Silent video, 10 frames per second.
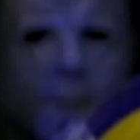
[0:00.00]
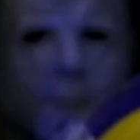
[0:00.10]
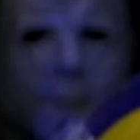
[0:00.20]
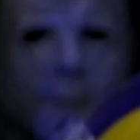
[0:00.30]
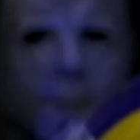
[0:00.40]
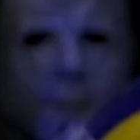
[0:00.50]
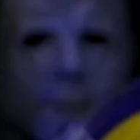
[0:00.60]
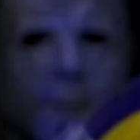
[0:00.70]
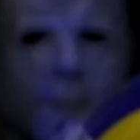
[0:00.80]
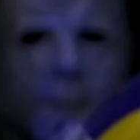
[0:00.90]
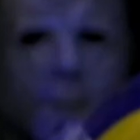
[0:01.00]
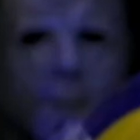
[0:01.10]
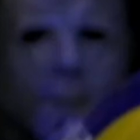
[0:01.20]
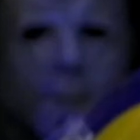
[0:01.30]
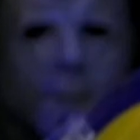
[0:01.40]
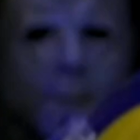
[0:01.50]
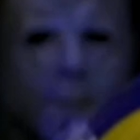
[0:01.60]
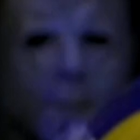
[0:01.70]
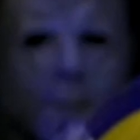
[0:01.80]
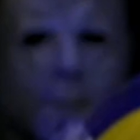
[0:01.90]

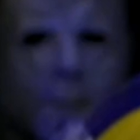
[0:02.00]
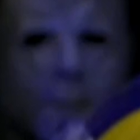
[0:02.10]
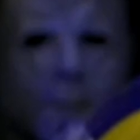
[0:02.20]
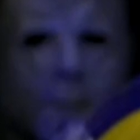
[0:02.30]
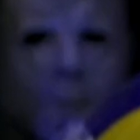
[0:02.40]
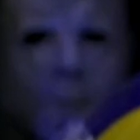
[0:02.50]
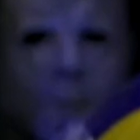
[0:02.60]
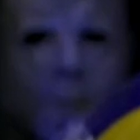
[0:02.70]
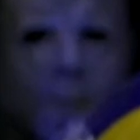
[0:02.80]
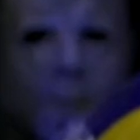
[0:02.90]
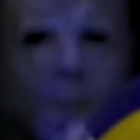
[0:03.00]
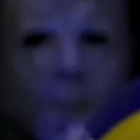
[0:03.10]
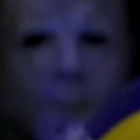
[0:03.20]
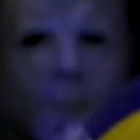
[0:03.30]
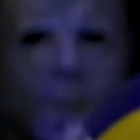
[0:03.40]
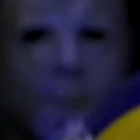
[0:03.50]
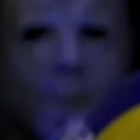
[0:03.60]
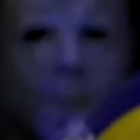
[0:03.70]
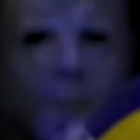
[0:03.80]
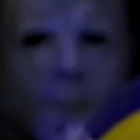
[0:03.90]

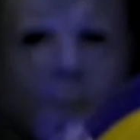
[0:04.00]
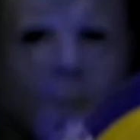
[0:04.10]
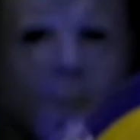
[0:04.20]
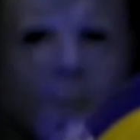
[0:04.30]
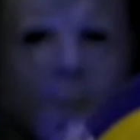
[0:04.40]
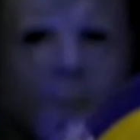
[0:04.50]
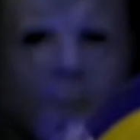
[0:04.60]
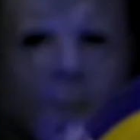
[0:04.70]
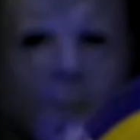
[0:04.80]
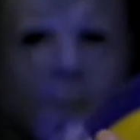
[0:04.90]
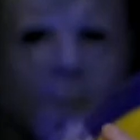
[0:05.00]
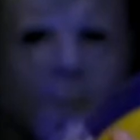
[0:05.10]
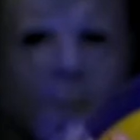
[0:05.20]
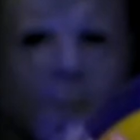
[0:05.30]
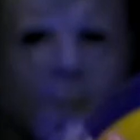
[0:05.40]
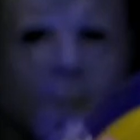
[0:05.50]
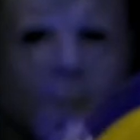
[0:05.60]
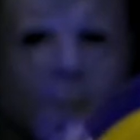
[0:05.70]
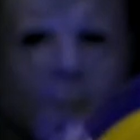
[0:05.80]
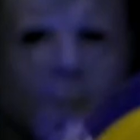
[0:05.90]
The person shown says nothing.